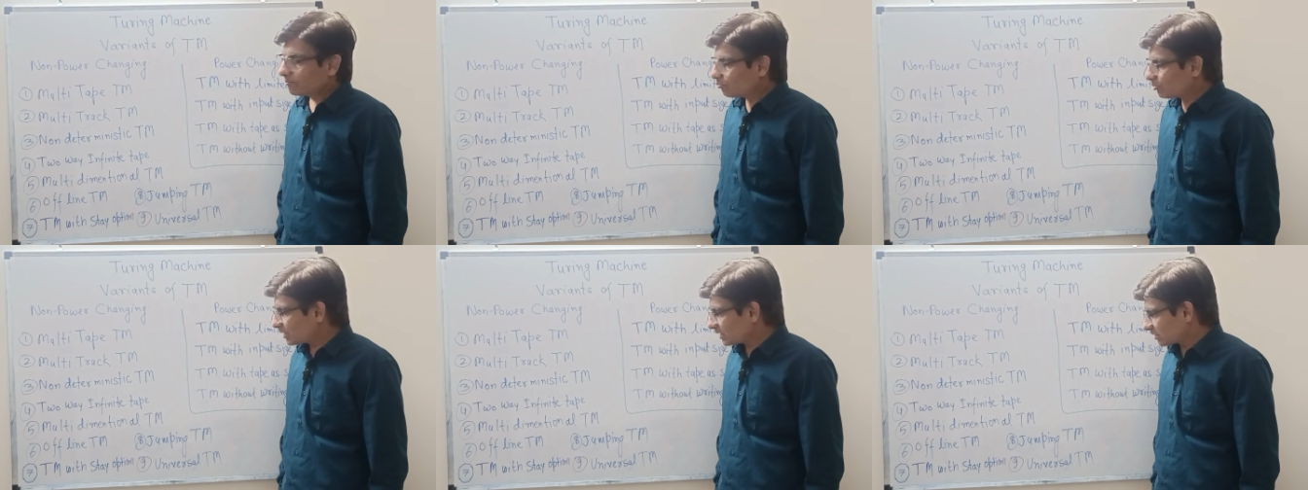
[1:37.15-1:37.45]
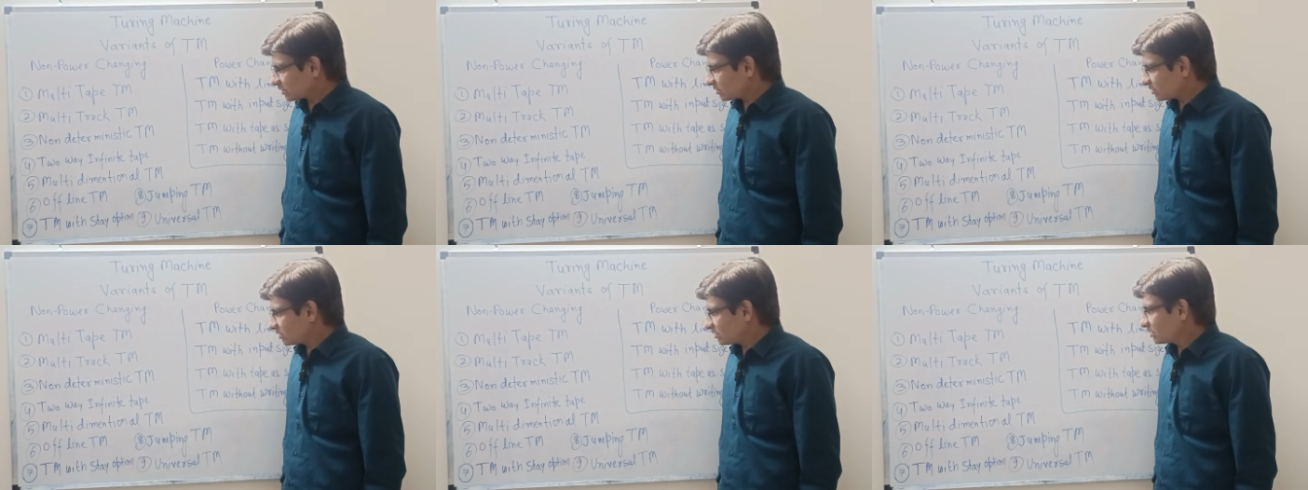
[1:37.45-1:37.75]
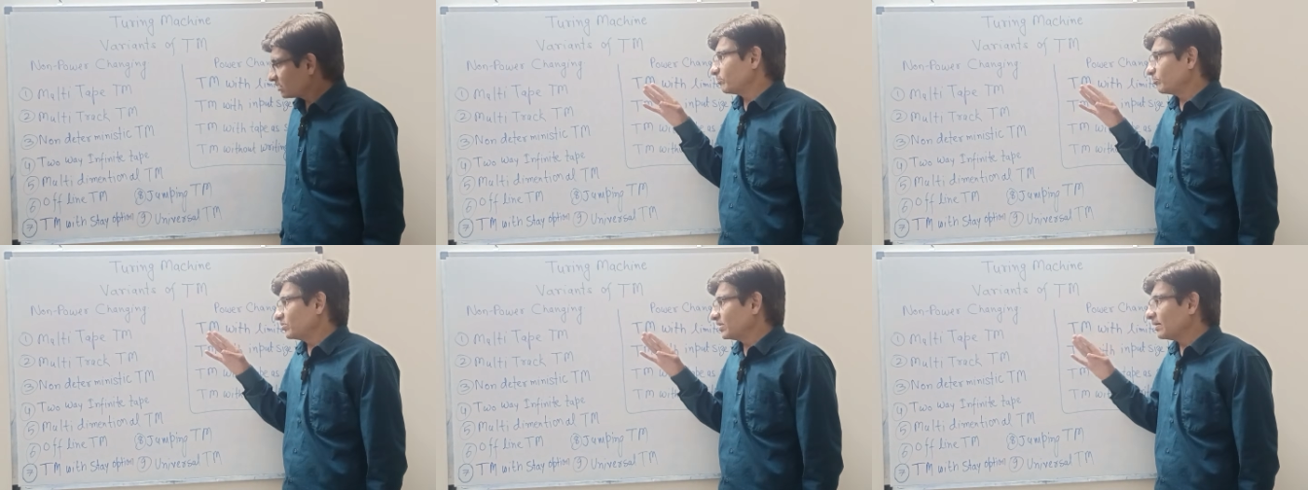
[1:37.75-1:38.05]
but
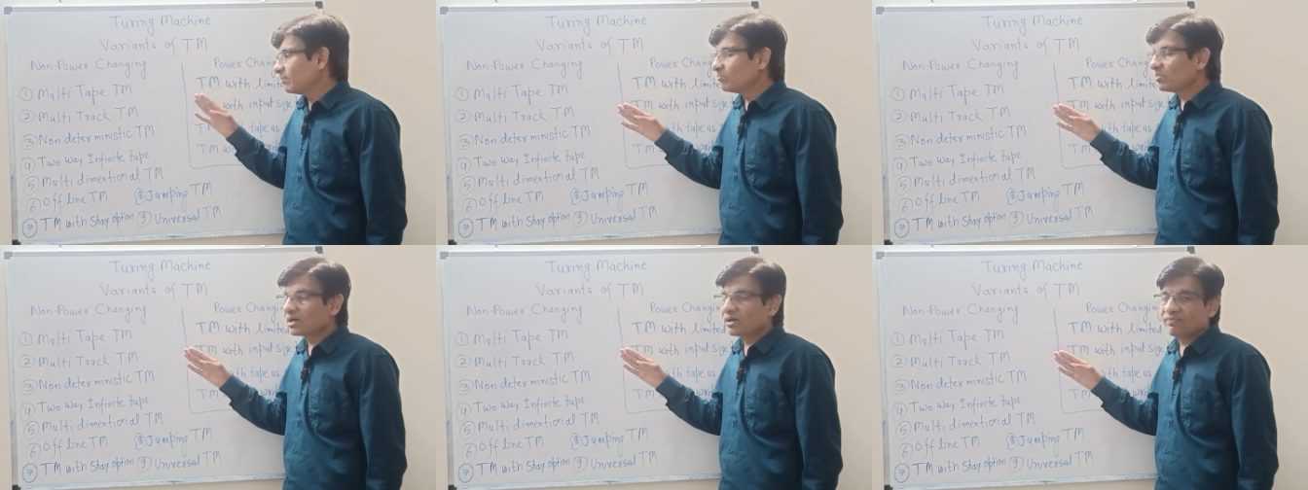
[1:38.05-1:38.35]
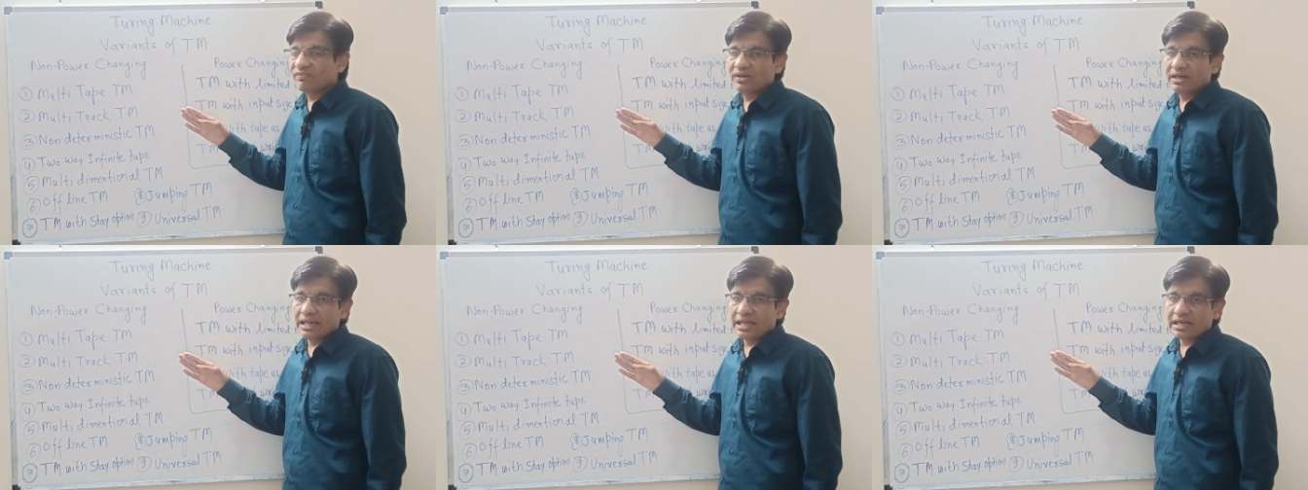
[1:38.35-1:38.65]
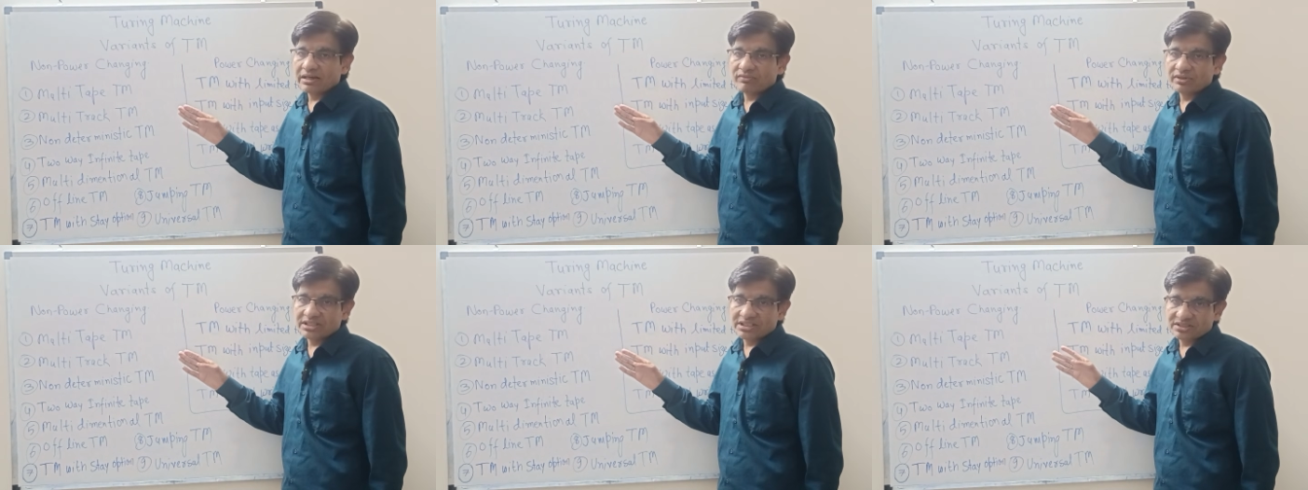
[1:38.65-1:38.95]
the number of
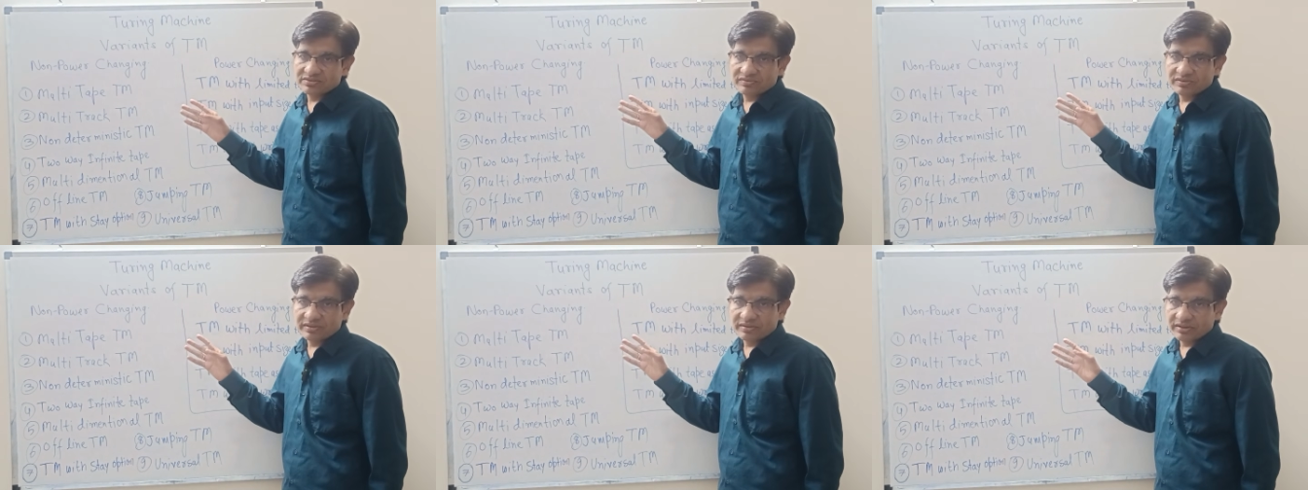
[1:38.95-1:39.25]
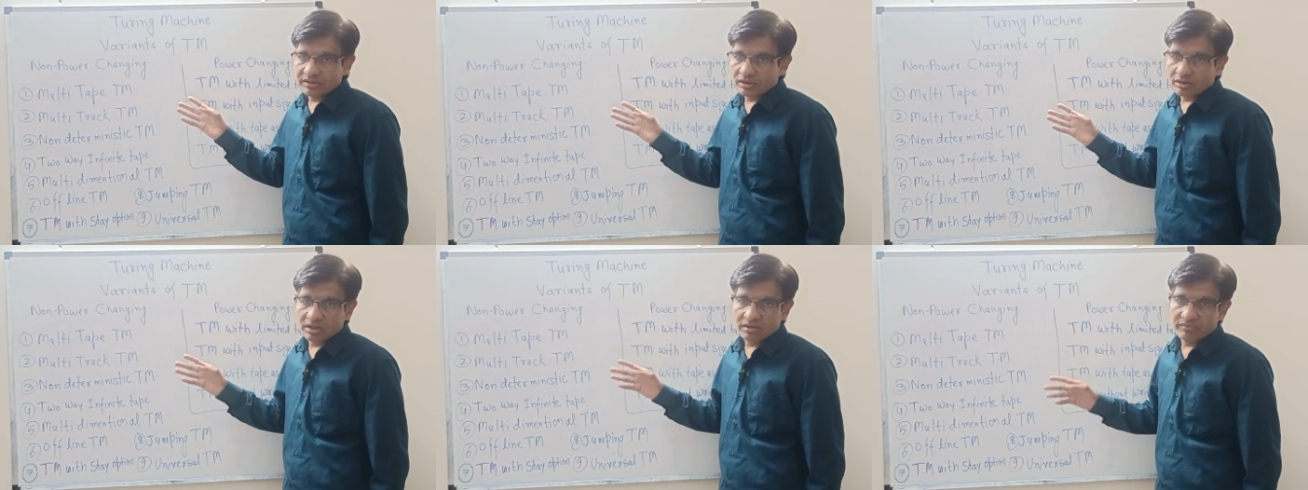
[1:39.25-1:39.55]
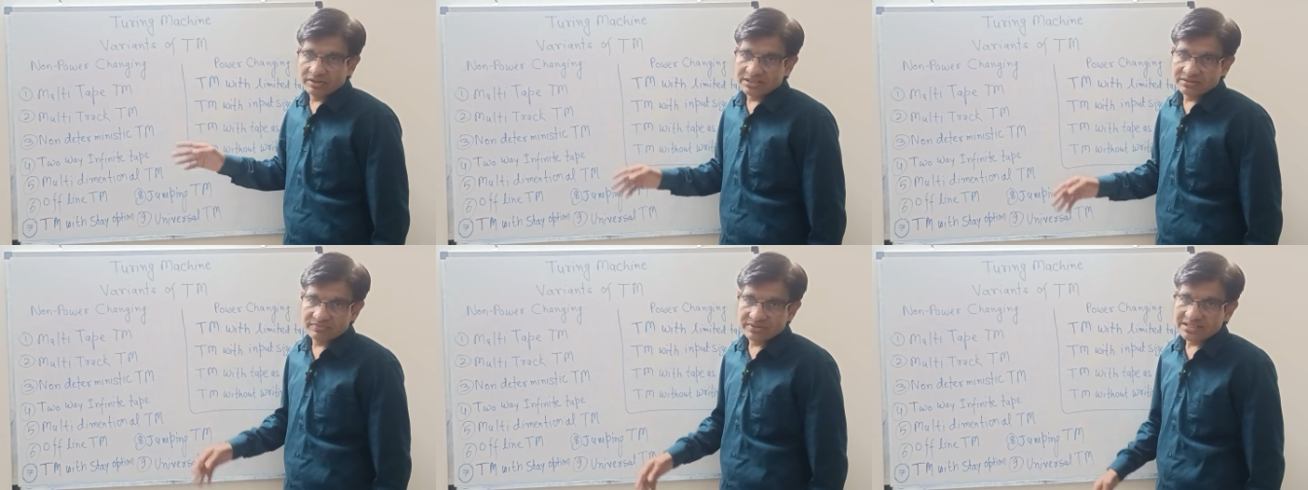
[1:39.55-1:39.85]
languages will
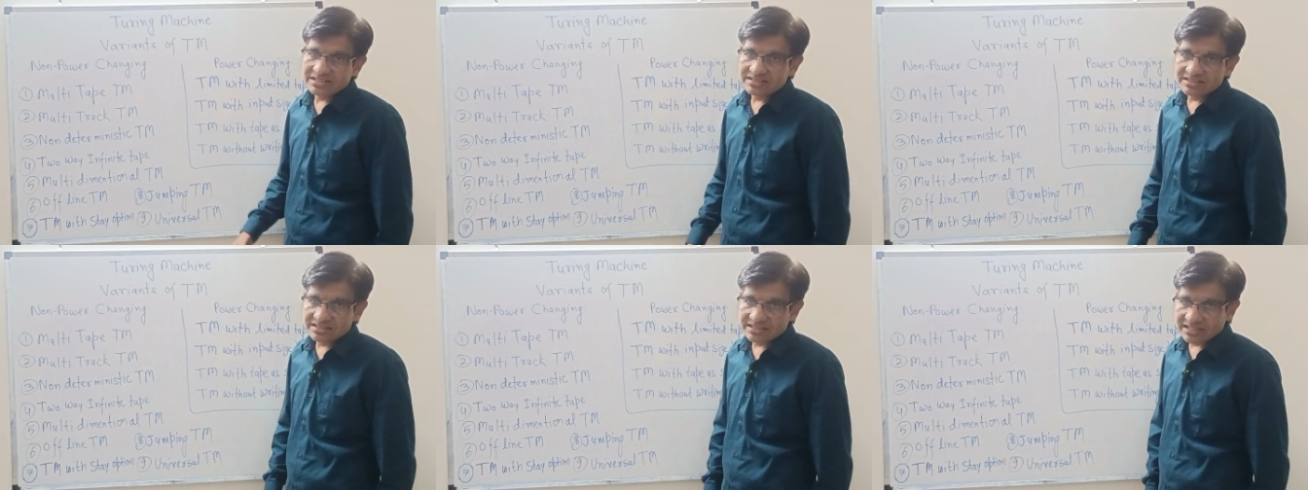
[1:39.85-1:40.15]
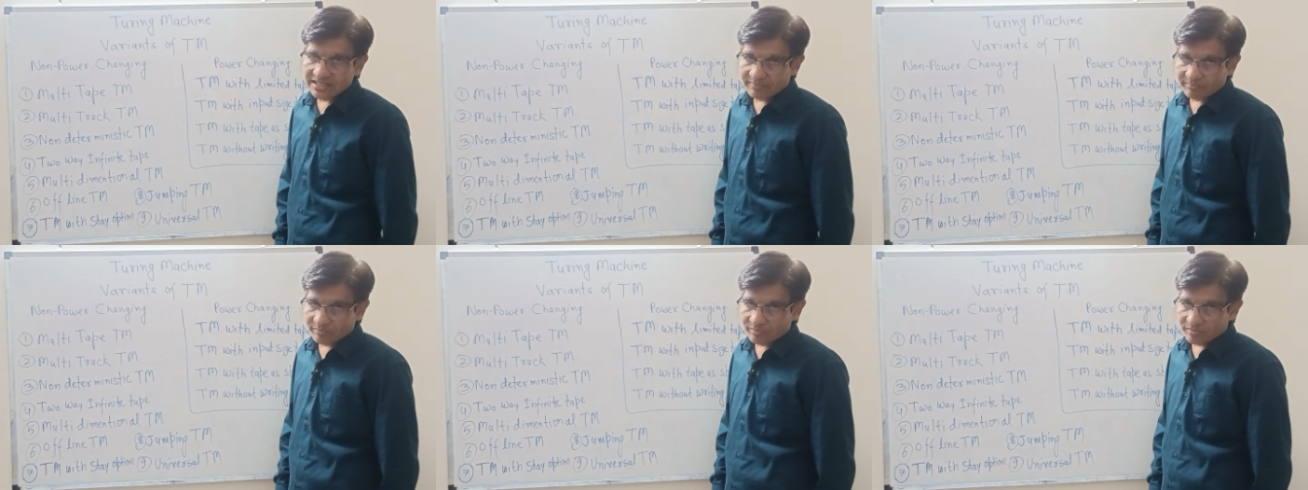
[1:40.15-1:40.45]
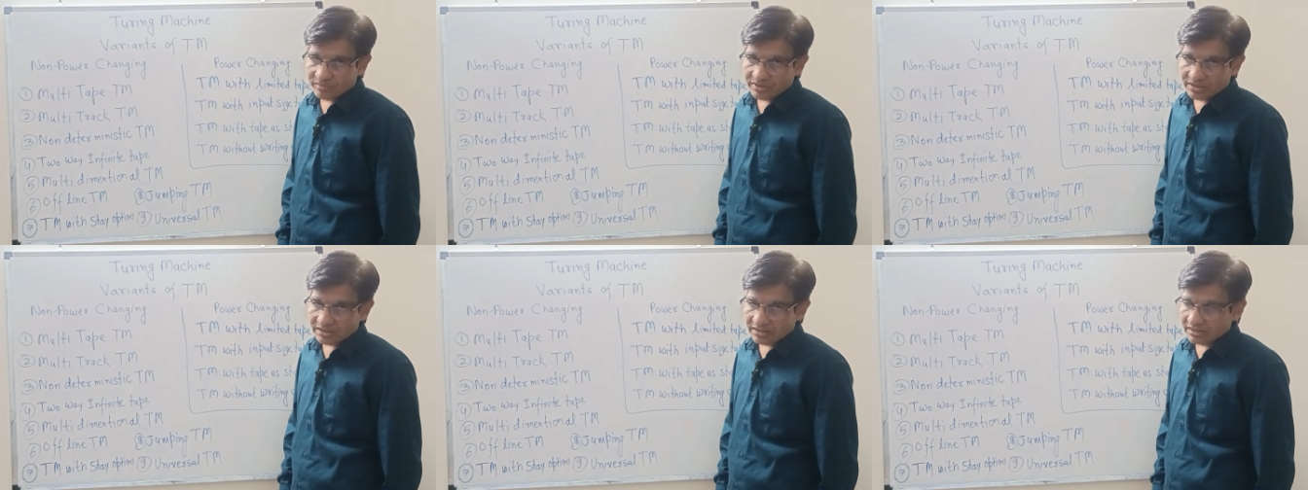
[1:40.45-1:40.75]
always be same.